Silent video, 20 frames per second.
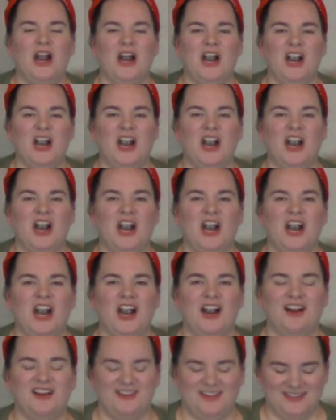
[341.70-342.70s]

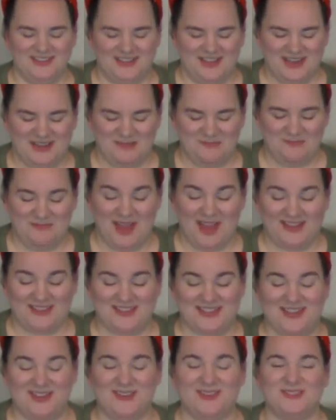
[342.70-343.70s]
Ah, and he makes
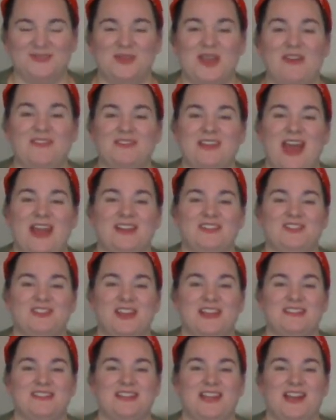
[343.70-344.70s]
those. We haven't had a
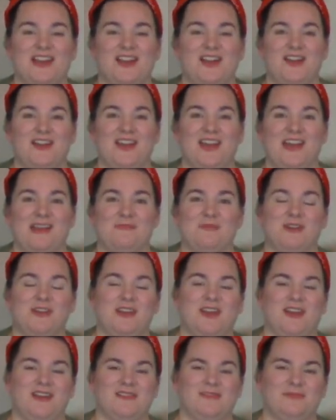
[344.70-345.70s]
chance to get it on camera
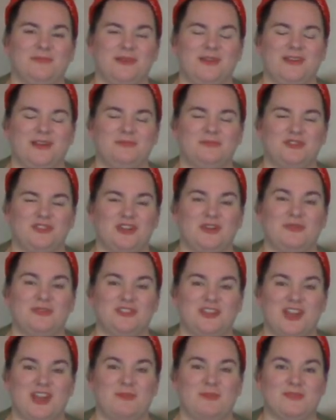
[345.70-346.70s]
yet, but I'm sure when
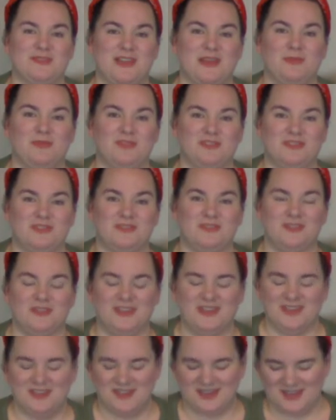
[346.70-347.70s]
Jacob is able to,
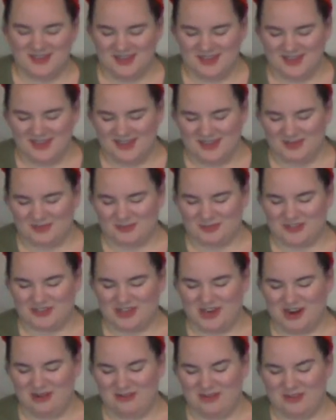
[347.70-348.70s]
he will
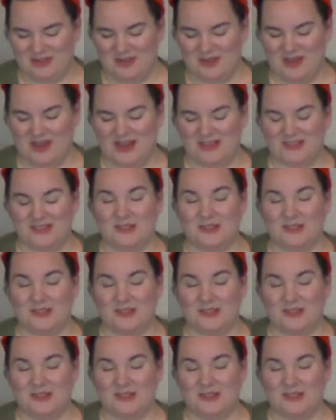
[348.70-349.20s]
share with you guys.